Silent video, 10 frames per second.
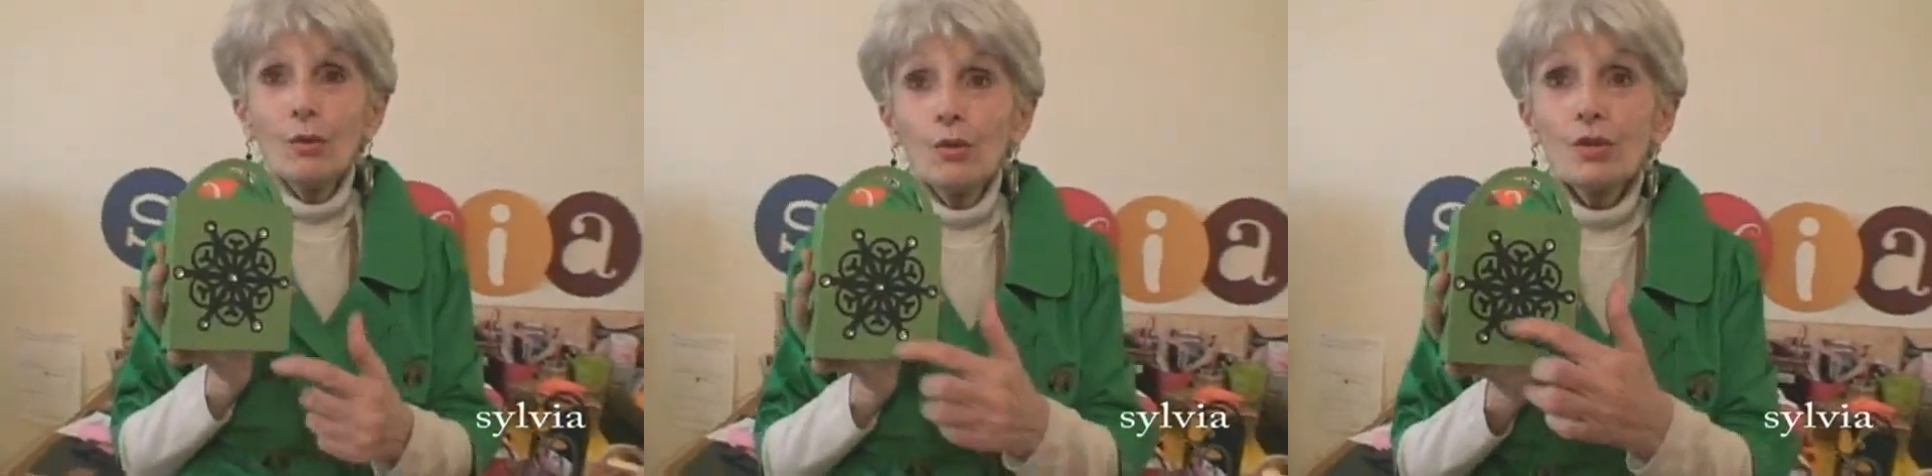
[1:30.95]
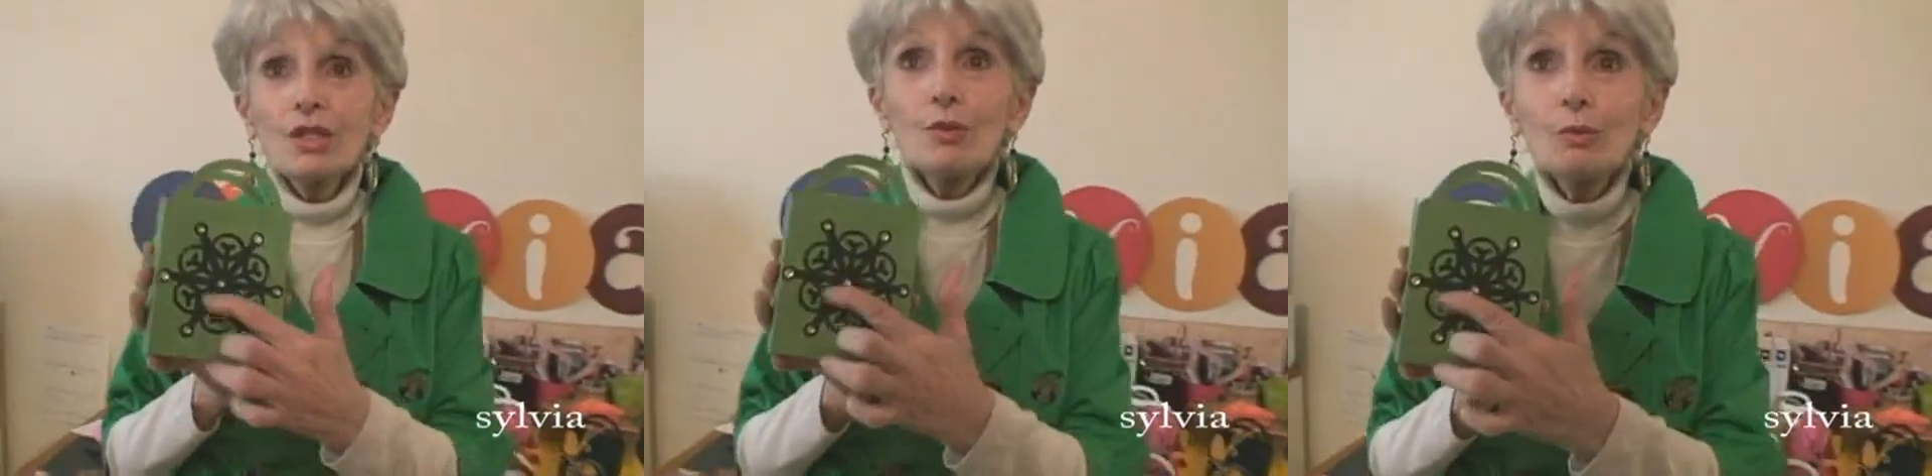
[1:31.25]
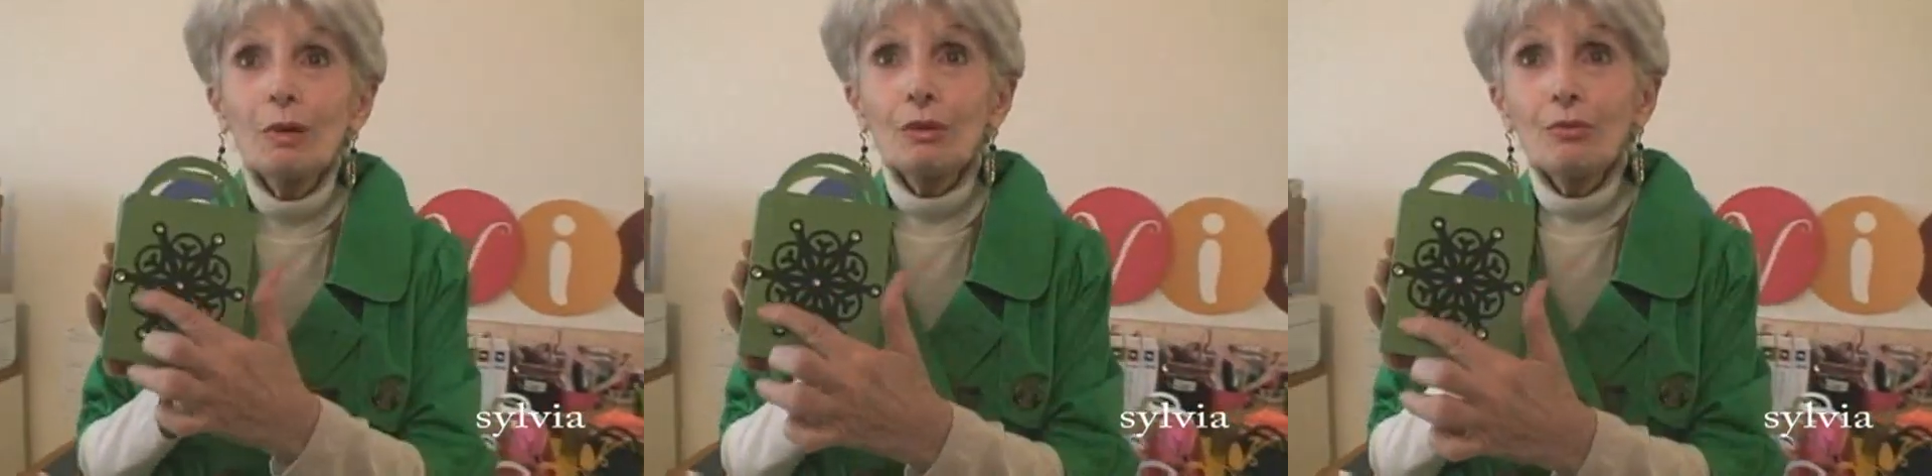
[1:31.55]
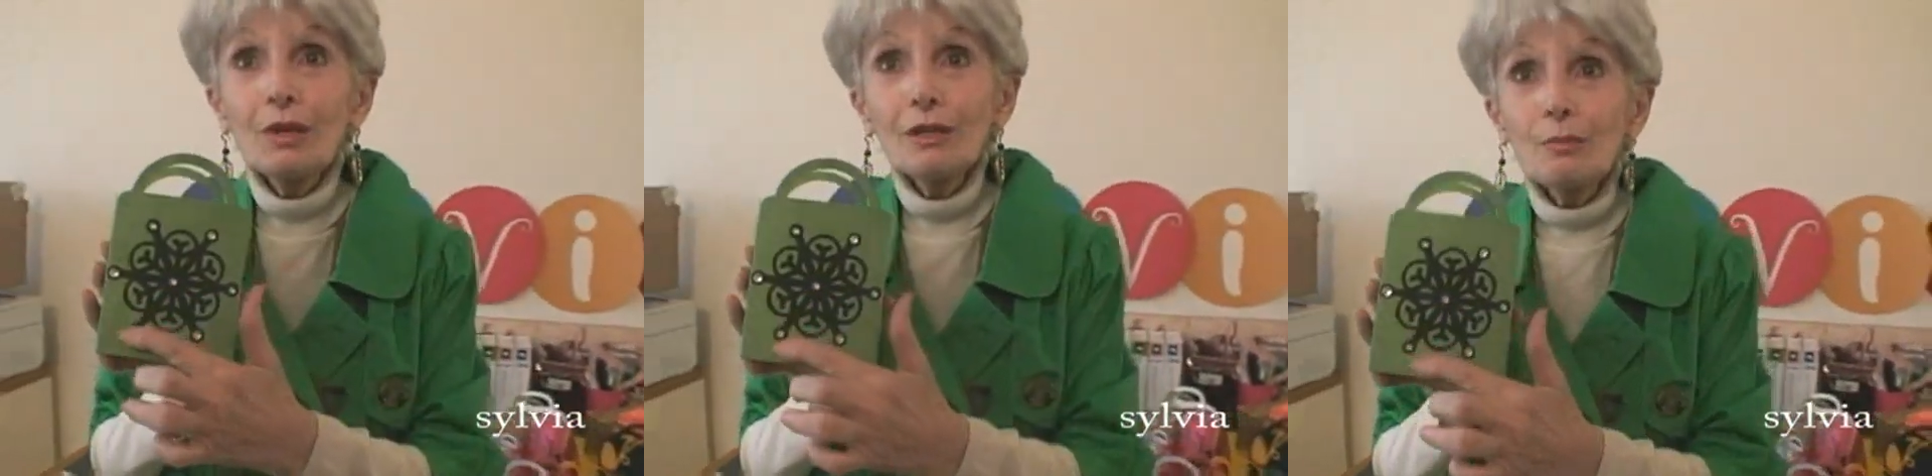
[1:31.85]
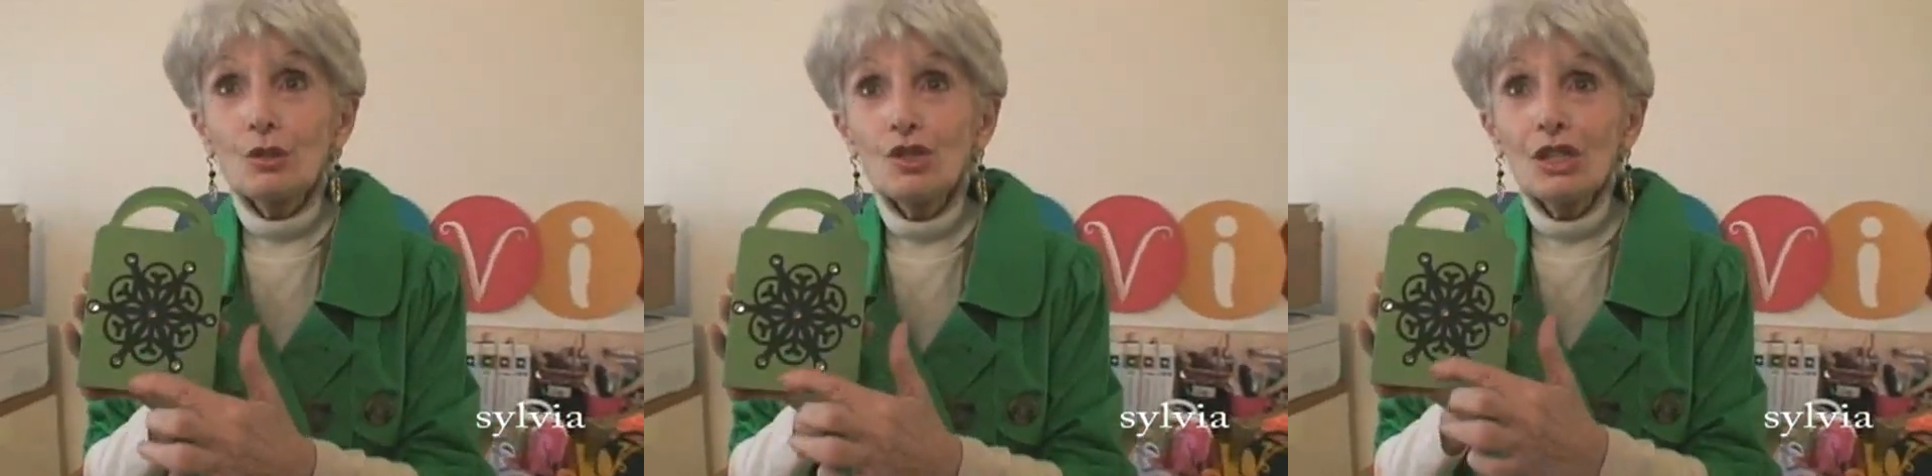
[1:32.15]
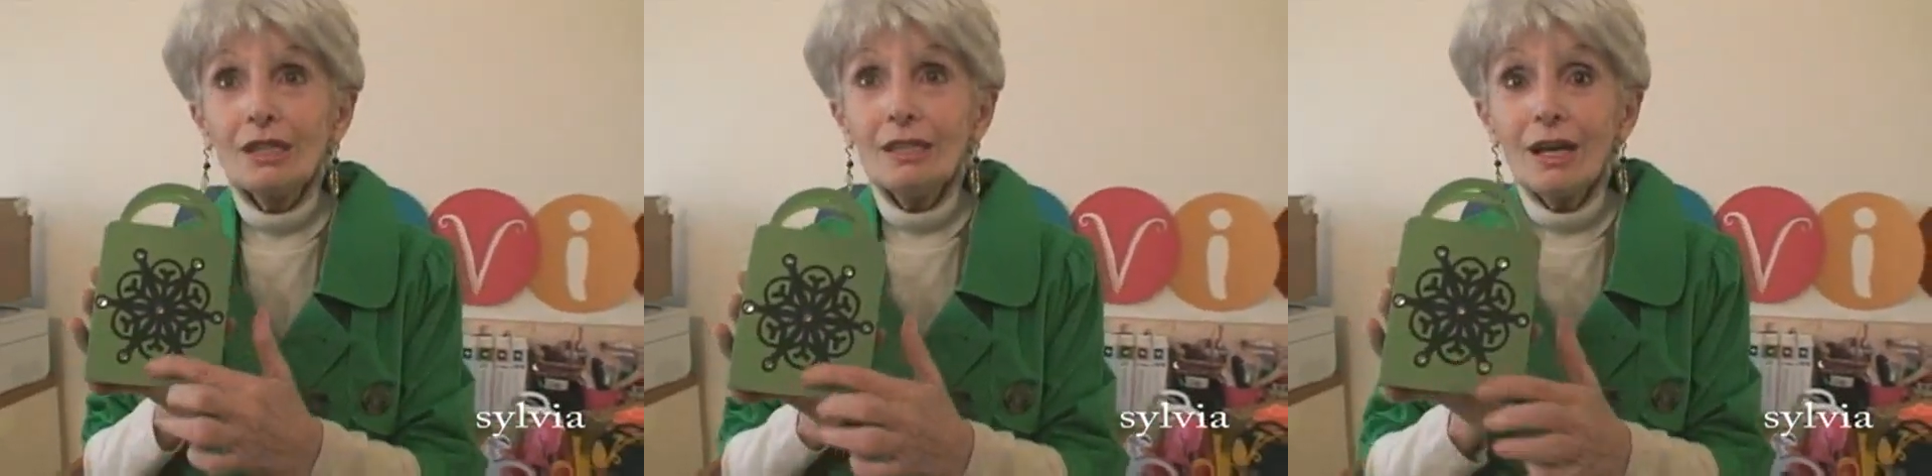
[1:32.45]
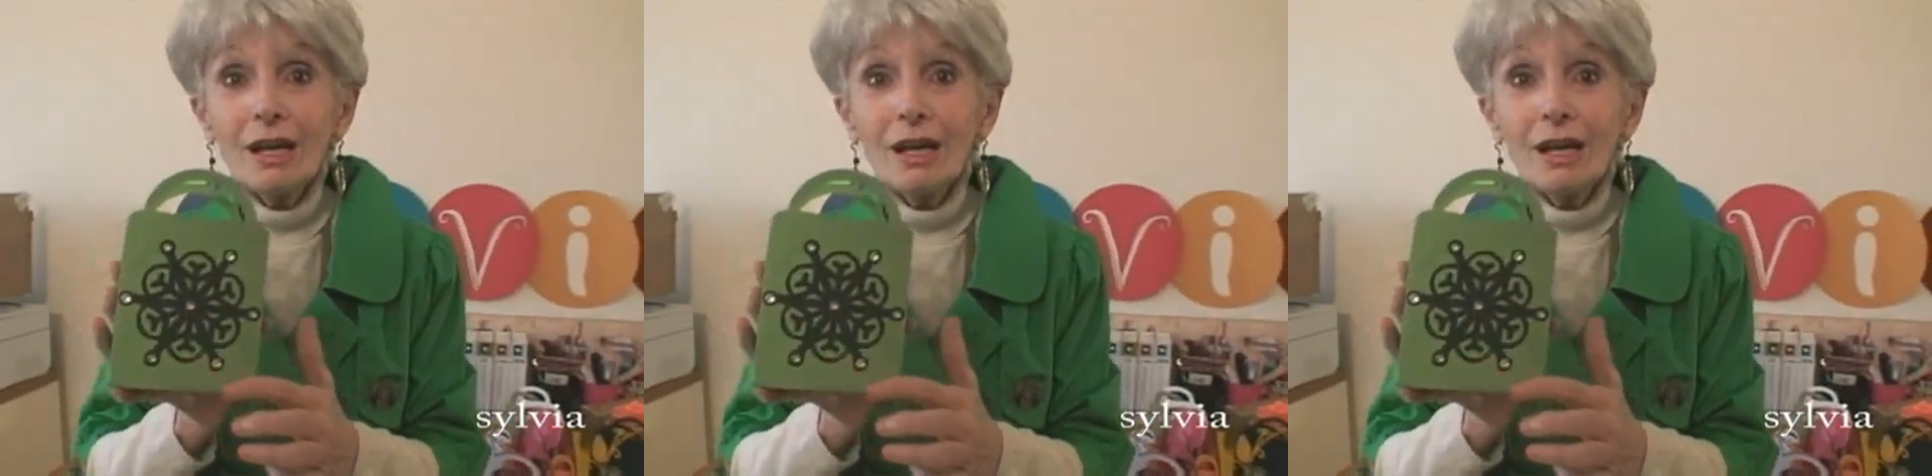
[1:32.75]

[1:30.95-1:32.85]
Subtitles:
Also with my CRICUT machine,